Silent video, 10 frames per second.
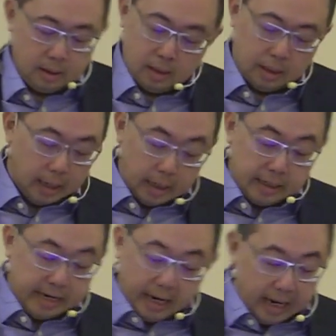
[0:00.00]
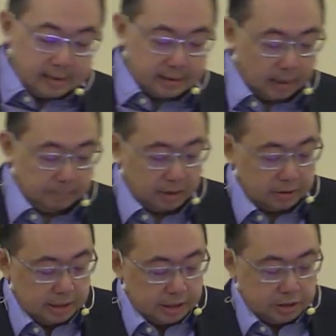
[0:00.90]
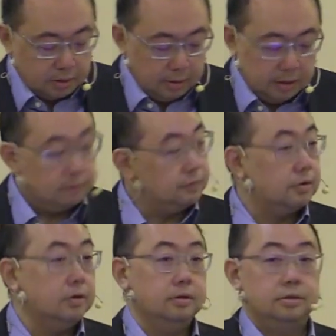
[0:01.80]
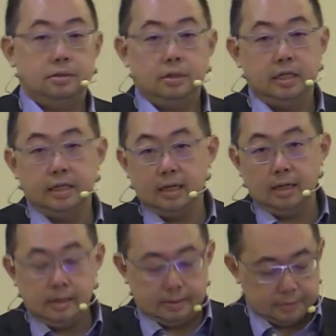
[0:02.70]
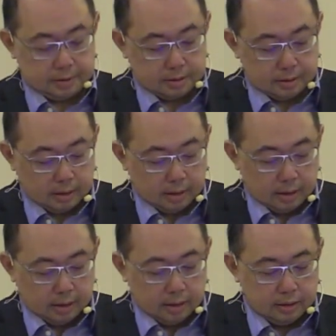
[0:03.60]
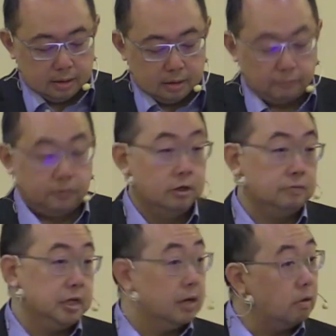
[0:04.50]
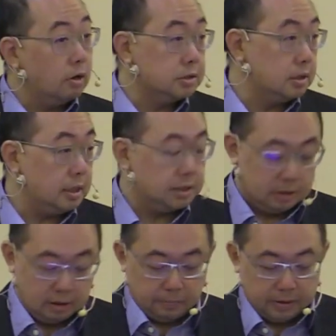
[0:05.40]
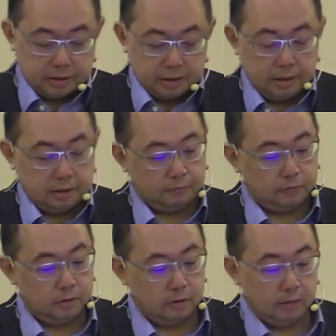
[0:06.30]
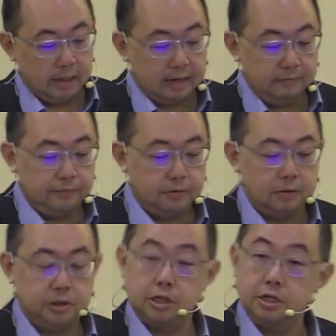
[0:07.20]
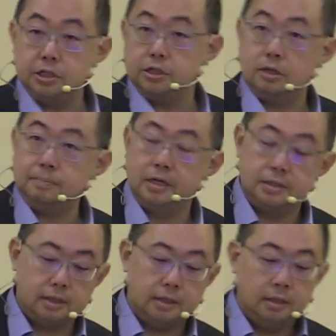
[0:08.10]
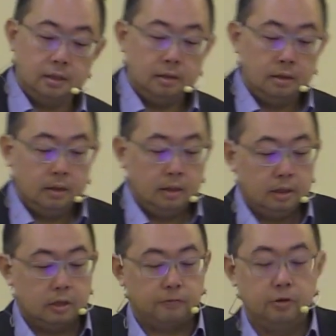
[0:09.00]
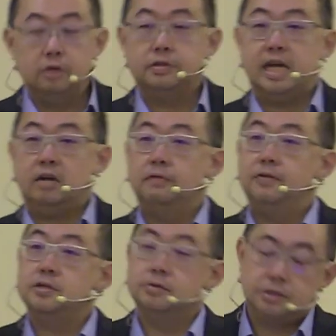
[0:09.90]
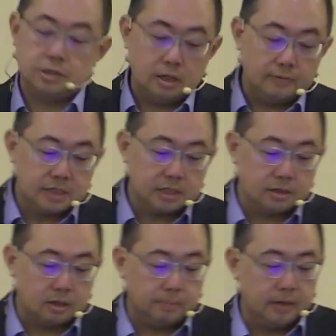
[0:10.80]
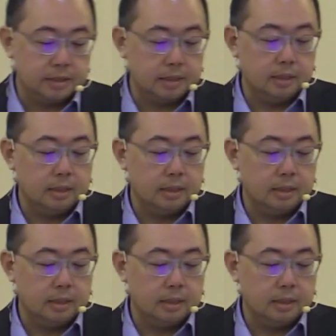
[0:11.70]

And they ask that because there's so little fruit in their lives. The fruit of generosity is not present. The fruit of love for church is not present. The fruit of sacrificial service is not present.